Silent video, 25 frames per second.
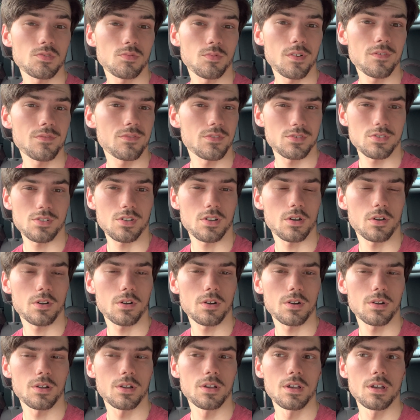with this
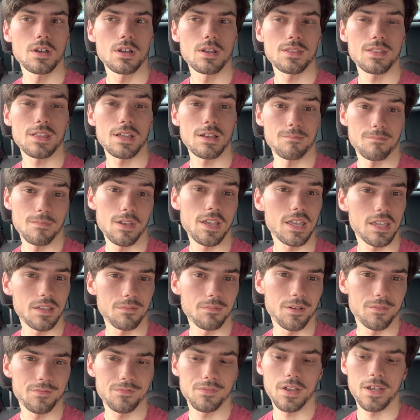car that make it
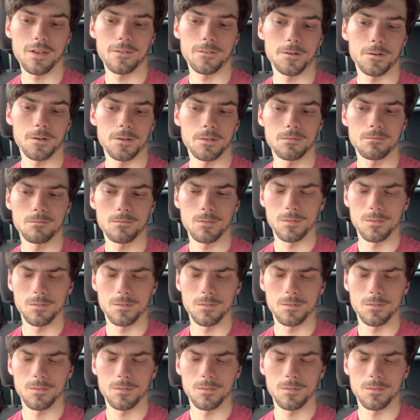my favorite.